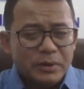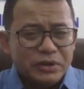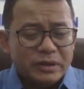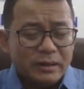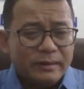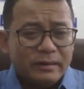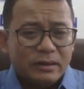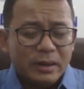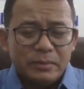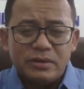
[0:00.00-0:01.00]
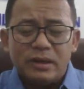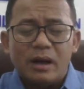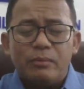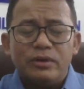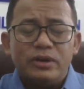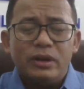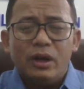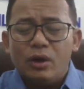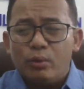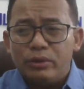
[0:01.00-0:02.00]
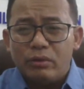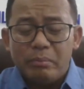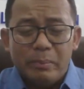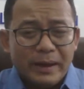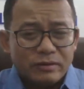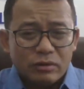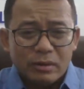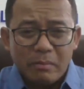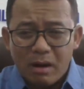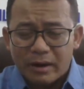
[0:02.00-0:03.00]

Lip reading: division in the TBC community, we don't base on the